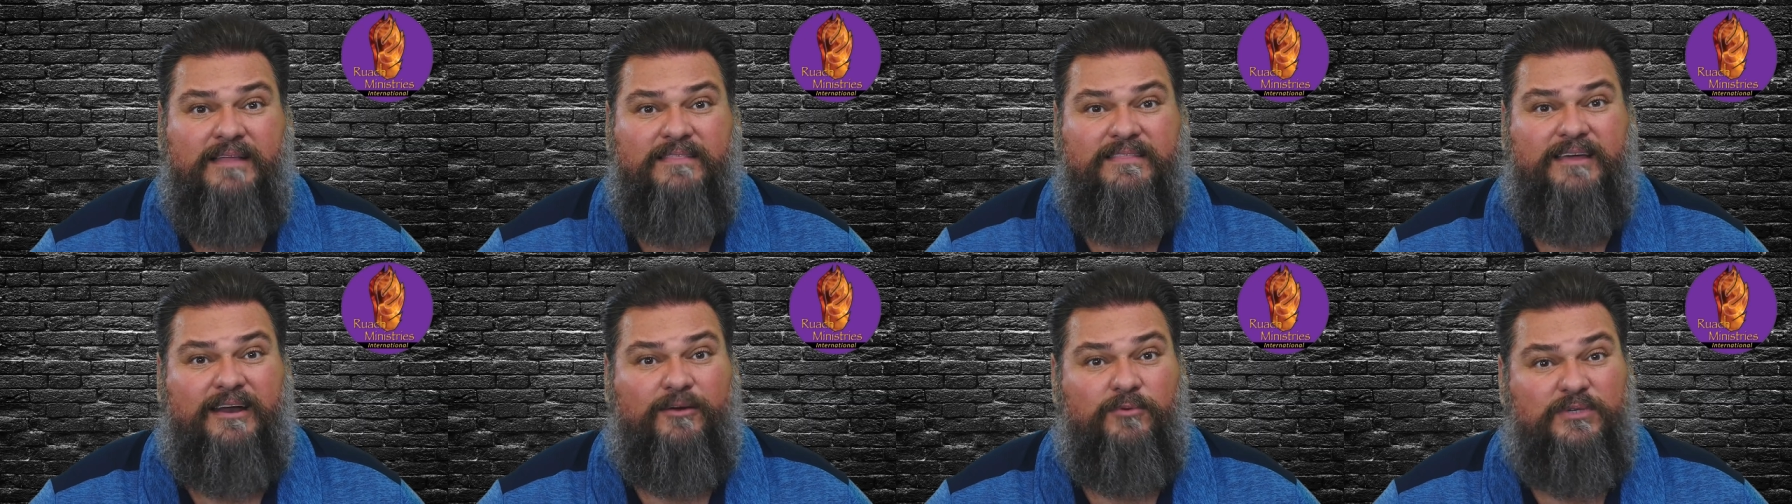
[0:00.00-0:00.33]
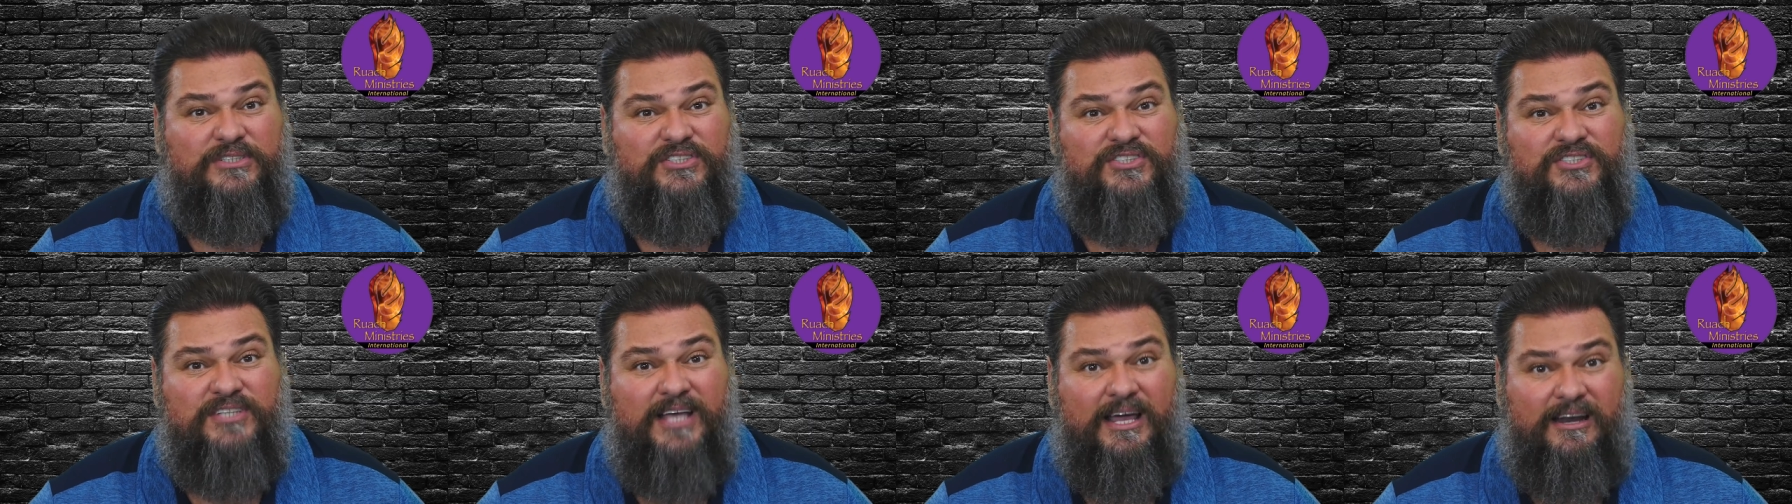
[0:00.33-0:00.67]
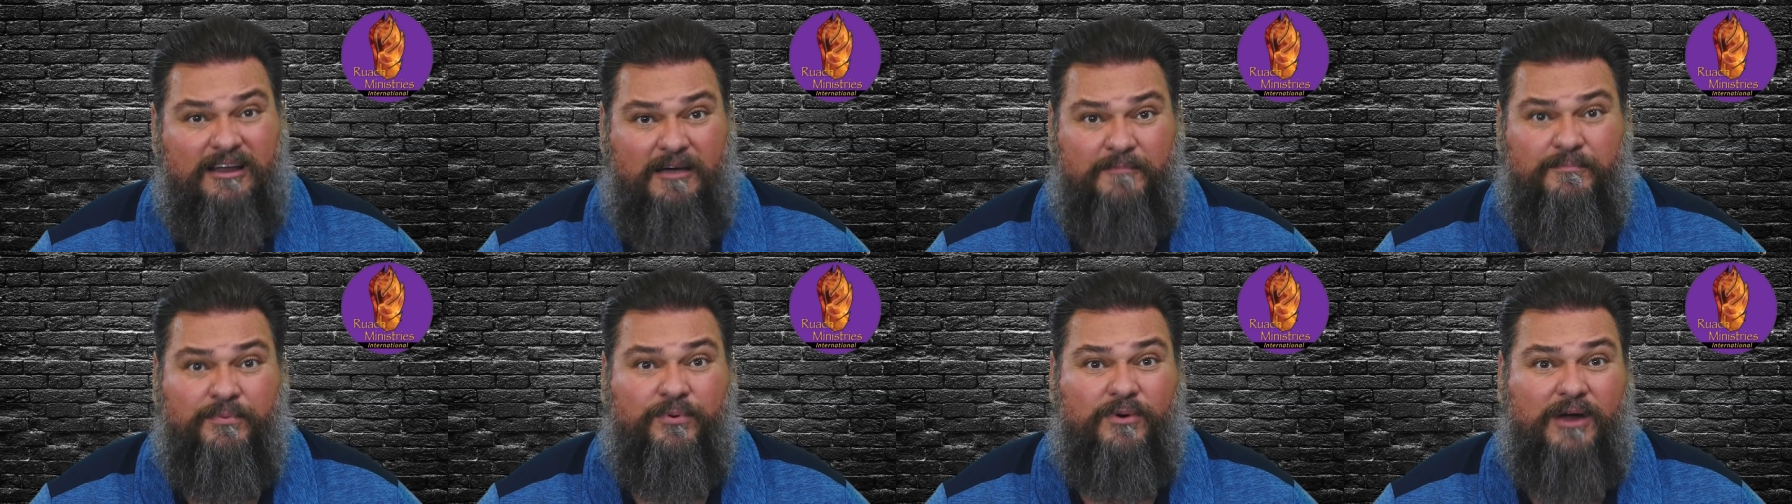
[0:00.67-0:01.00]
that it was set
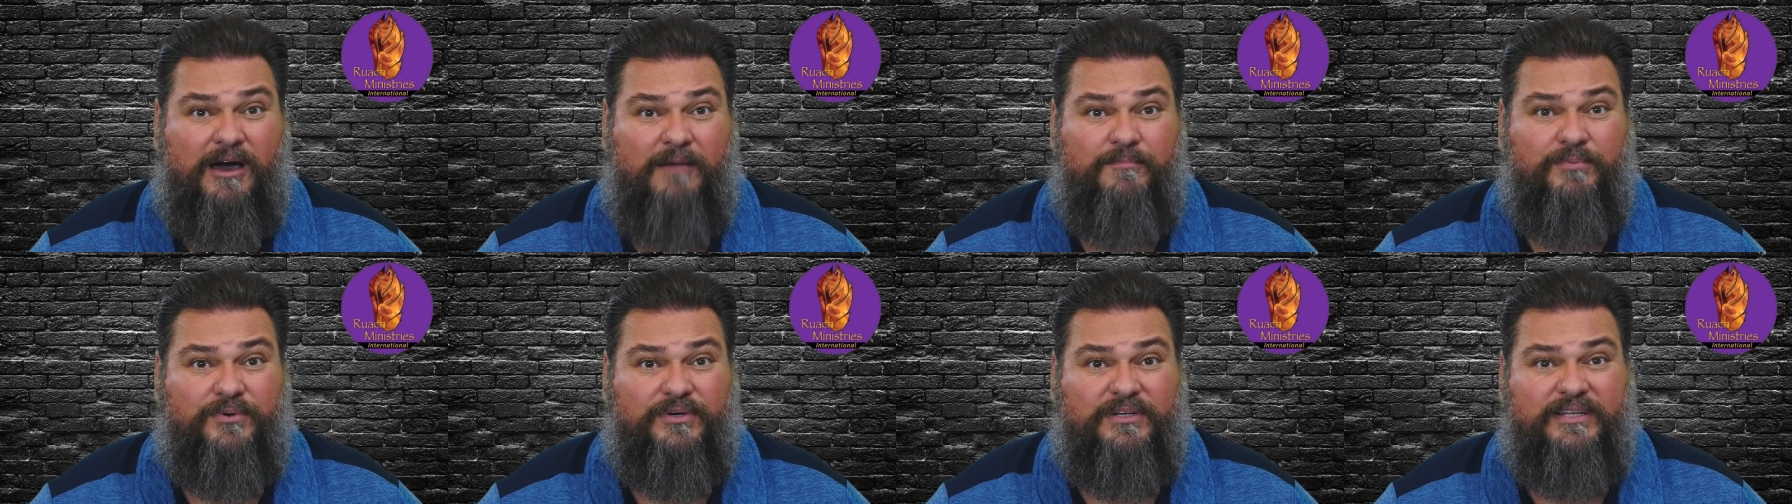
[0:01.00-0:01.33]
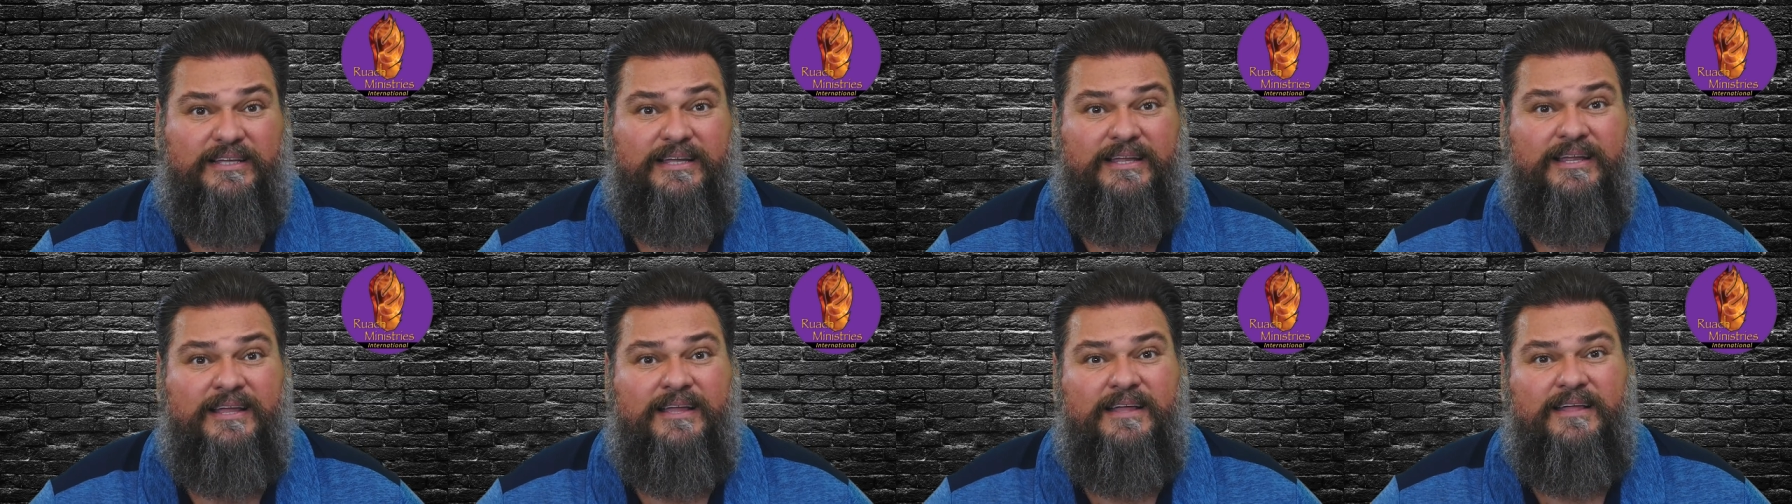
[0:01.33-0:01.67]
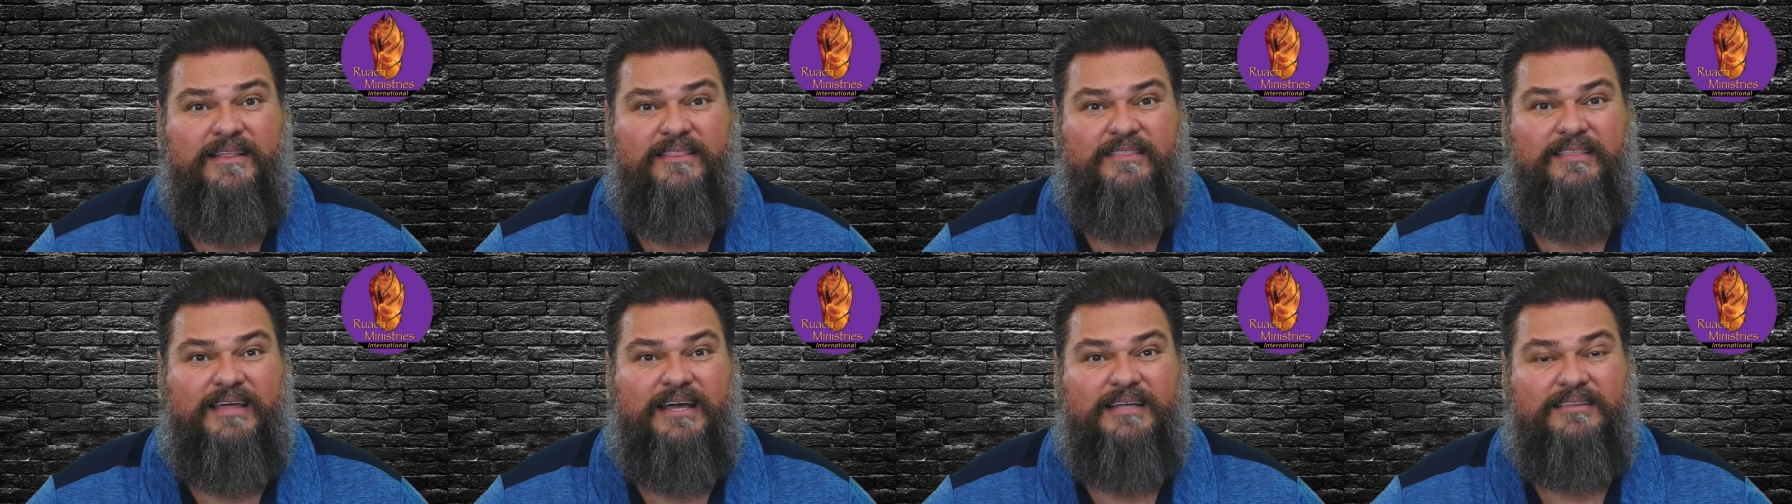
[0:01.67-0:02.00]
up properly,
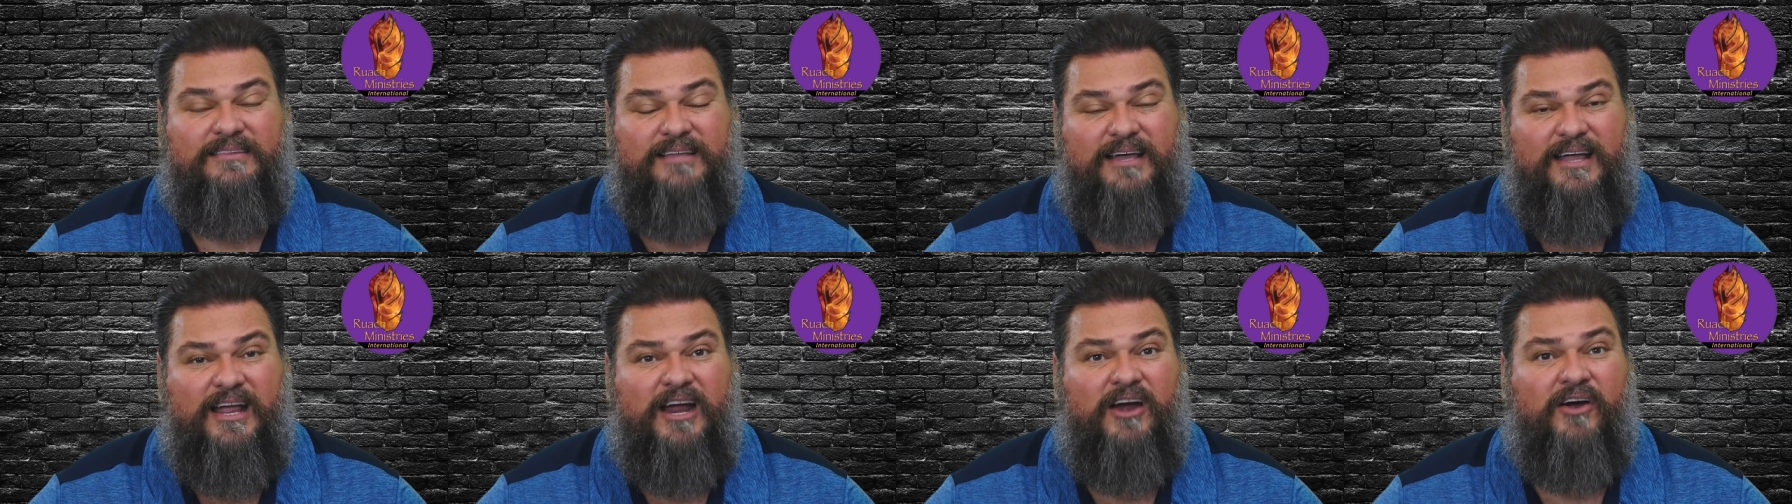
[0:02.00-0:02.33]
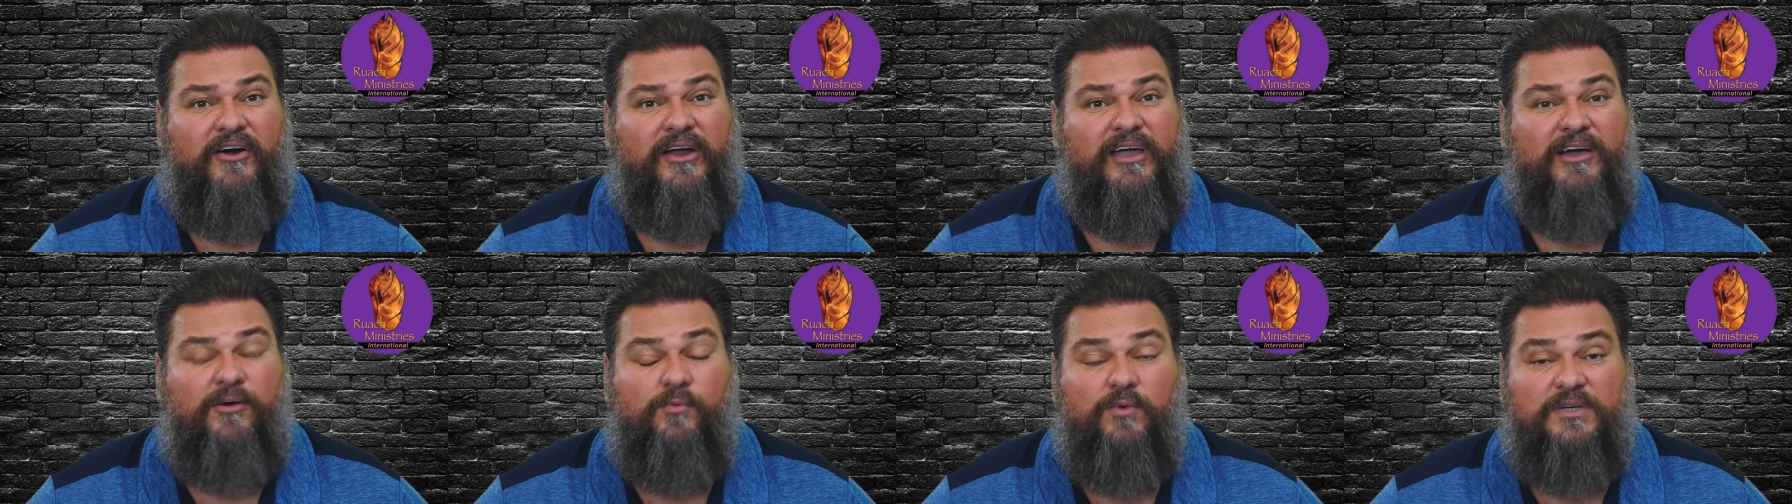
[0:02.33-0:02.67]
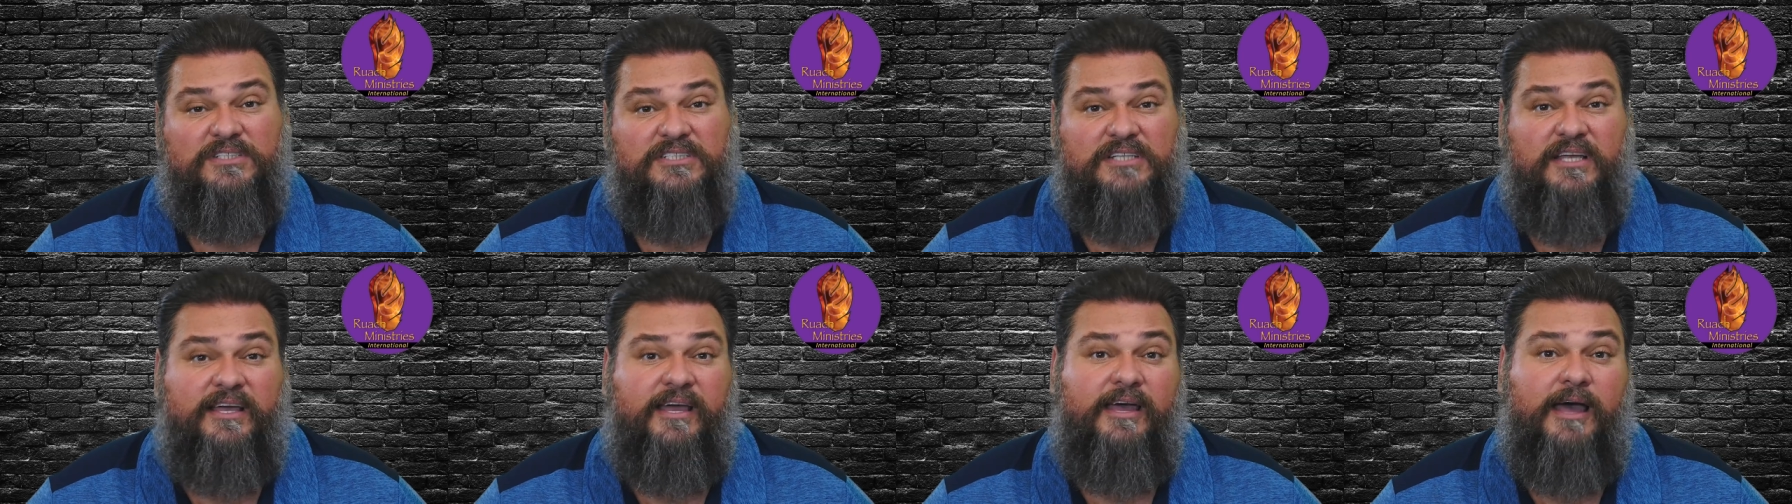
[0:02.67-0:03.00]
that the area
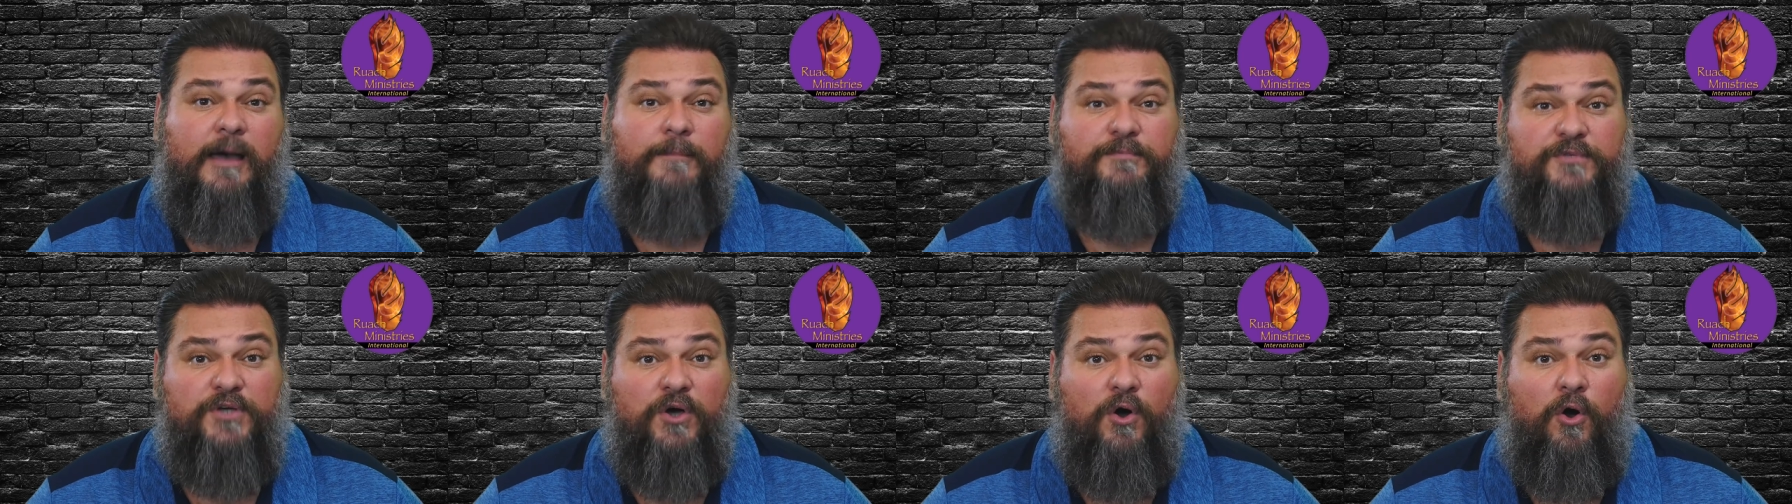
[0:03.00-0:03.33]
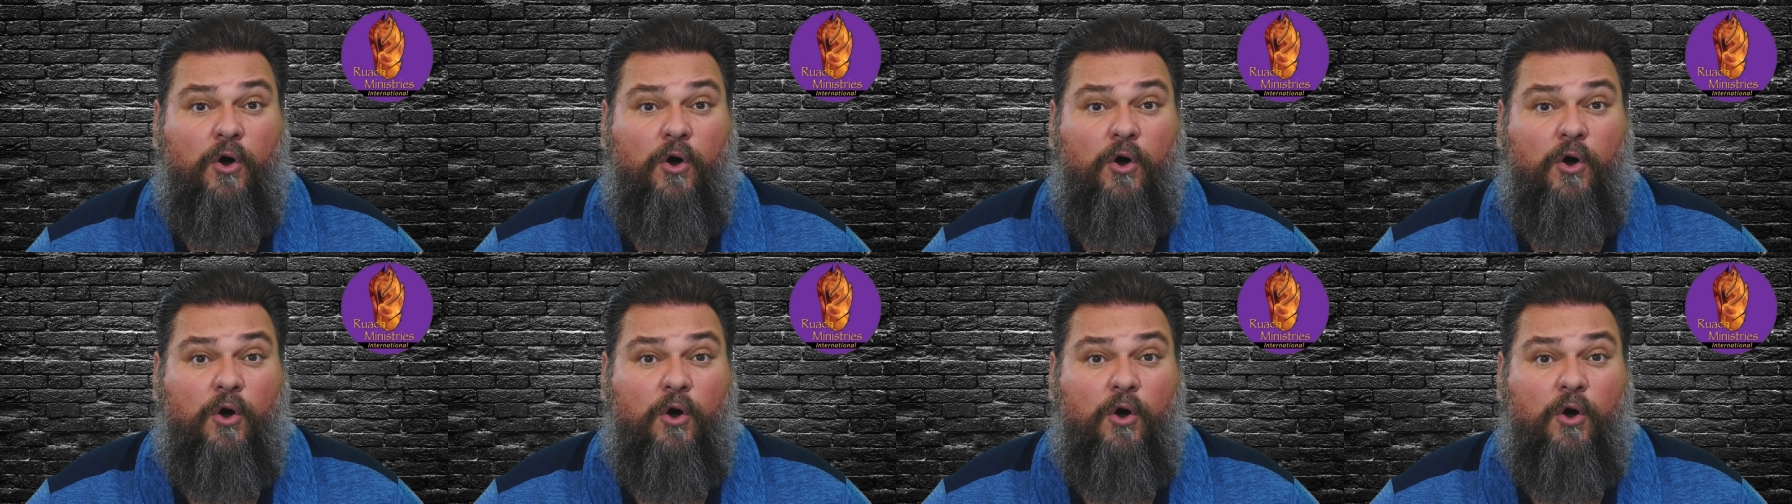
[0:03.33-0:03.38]
was kept